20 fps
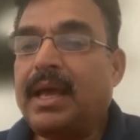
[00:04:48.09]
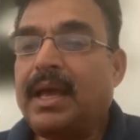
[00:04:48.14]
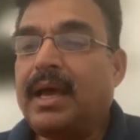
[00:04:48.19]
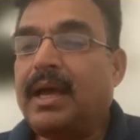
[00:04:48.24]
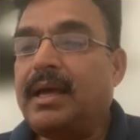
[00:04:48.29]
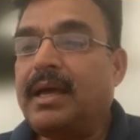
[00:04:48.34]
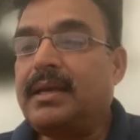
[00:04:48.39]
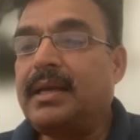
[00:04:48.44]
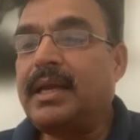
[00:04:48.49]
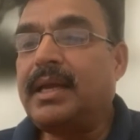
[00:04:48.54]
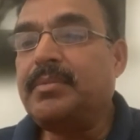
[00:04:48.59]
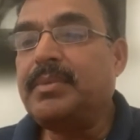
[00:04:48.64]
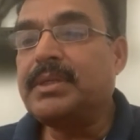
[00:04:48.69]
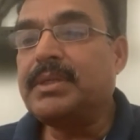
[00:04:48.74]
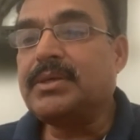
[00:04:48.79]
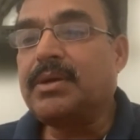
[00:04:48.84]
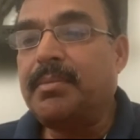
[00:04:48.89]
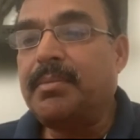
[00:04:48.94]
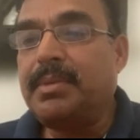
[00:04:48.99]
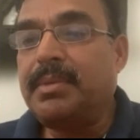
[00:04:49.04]
And I
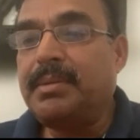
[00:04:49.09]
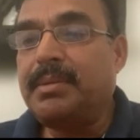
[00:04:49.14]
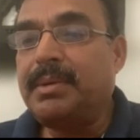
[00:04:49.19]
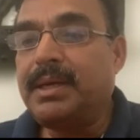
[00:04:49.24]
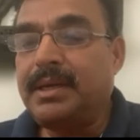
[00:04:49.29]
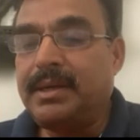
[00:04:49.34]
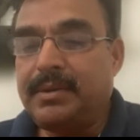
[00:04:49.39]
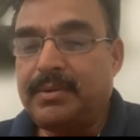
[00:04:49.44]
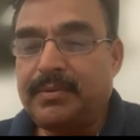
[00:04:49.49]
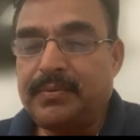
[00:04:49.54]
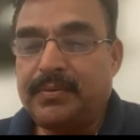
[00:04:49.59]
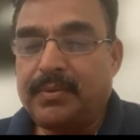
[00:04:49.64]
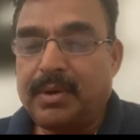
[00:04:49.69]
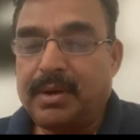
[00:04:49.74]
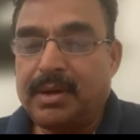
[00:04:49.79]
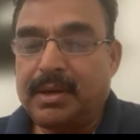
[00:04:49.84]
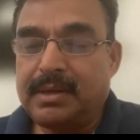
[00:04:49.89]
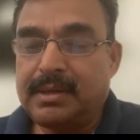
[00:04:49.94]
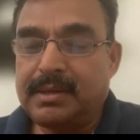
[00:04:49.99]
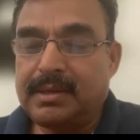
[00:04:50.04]
must compliment you
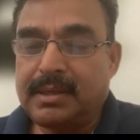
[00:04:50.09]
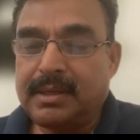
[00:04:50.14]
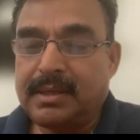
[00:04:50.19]
for